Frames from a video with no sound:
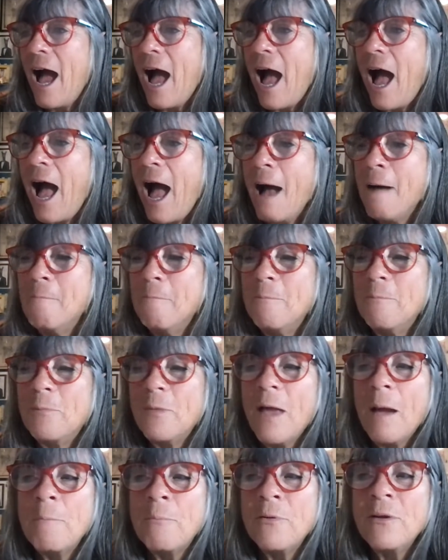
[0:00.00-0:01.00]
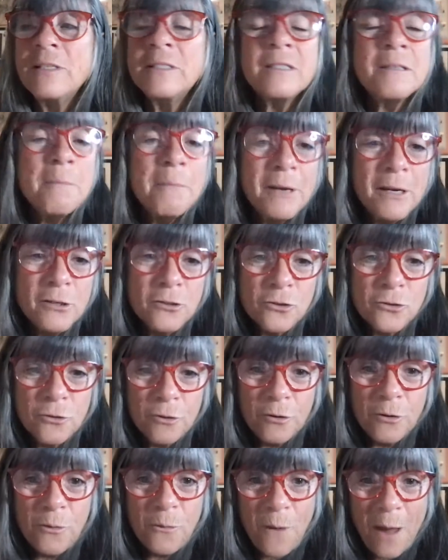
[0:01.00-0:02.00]
A priest, a minister,
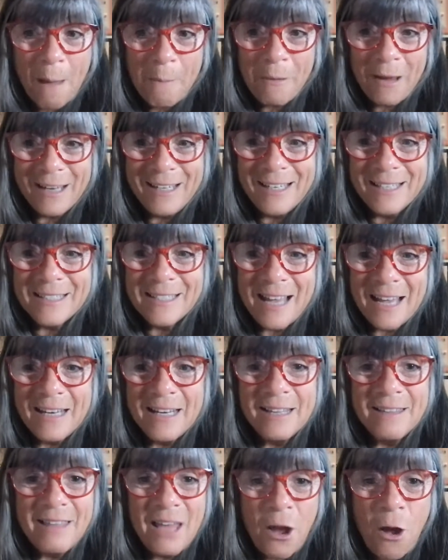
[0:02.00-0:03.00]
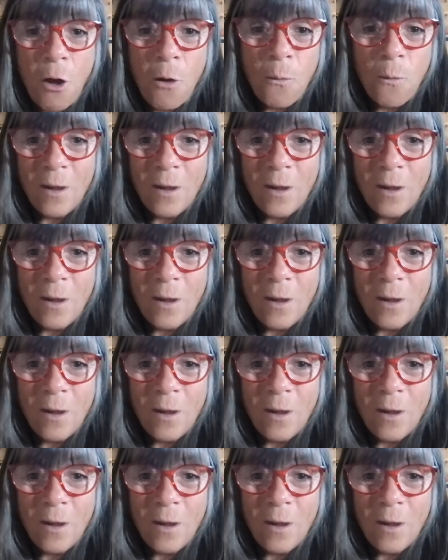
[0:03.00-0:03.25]
and a rabbi decided they all